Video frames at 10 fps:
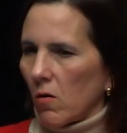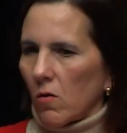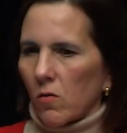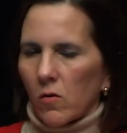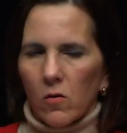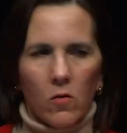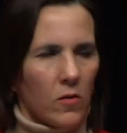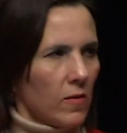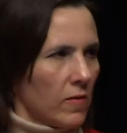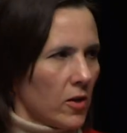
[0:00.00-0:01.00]
on
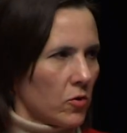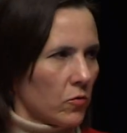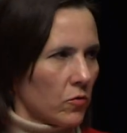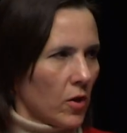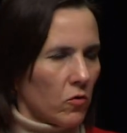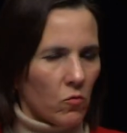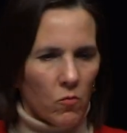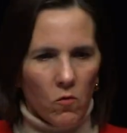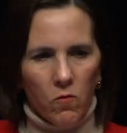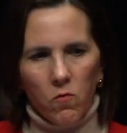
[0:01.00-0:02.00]
these issues, and to
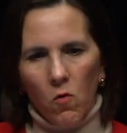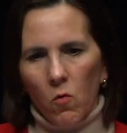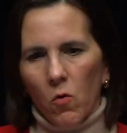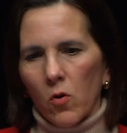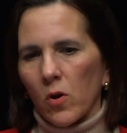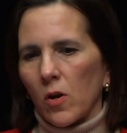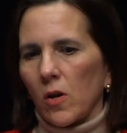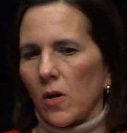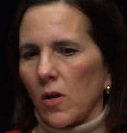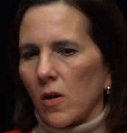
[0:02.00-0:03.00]
move forward
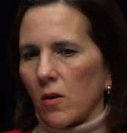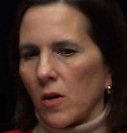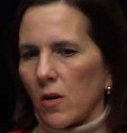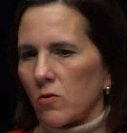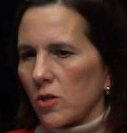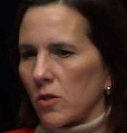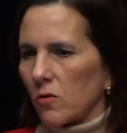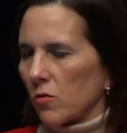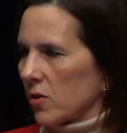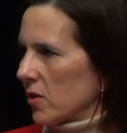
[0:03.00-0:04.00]
in an energy
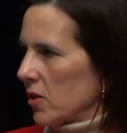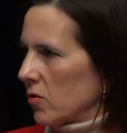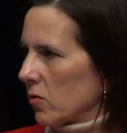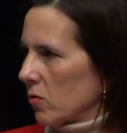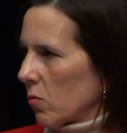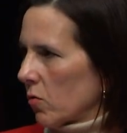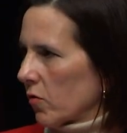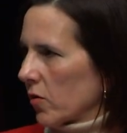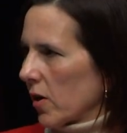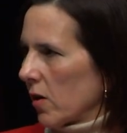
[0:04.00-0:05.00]
transition
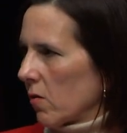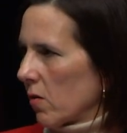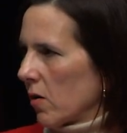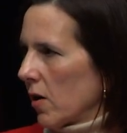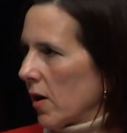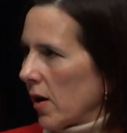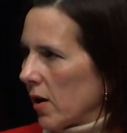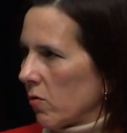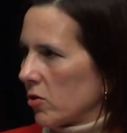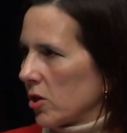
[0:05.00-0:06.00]
towards cleaner
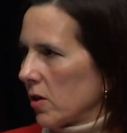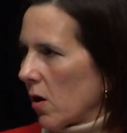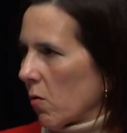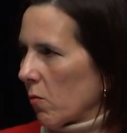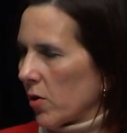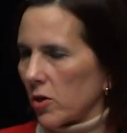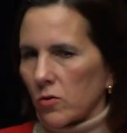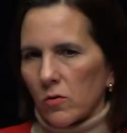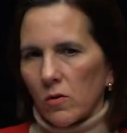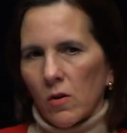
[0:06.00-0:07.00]
energy in our
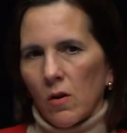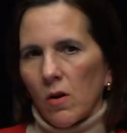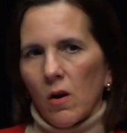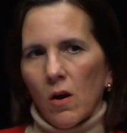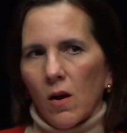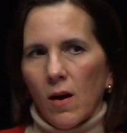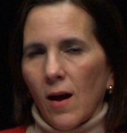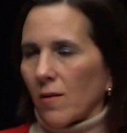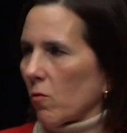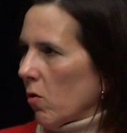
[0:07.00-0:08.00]
region
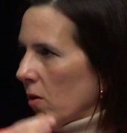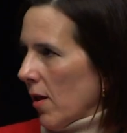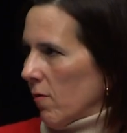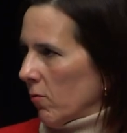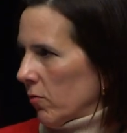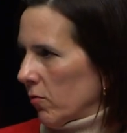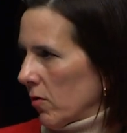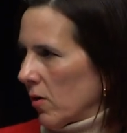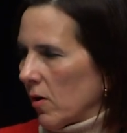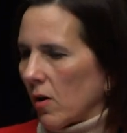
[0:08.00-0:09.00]
at all levels.
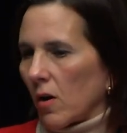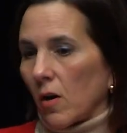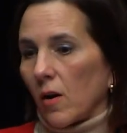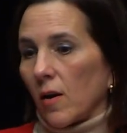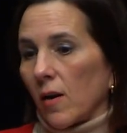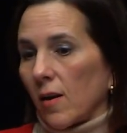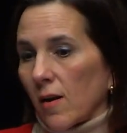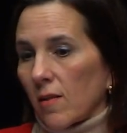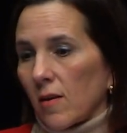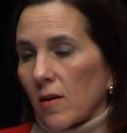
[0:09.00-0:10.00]
And
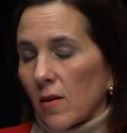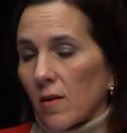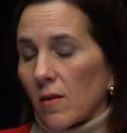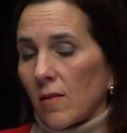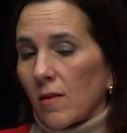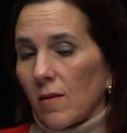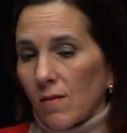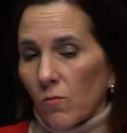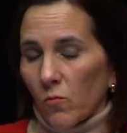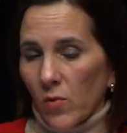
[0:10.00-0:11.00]
I think
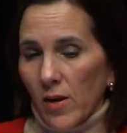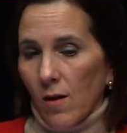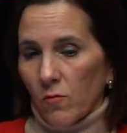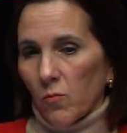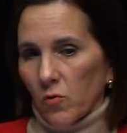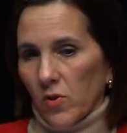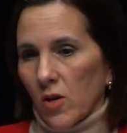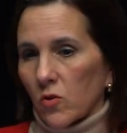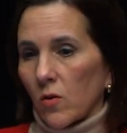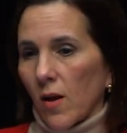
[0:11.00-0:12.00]
we have the
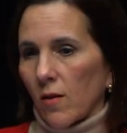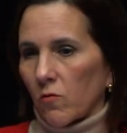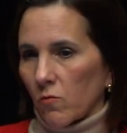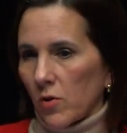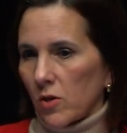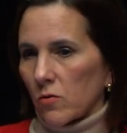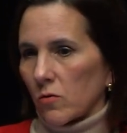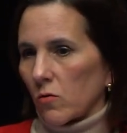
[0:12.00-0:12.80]
potential as a region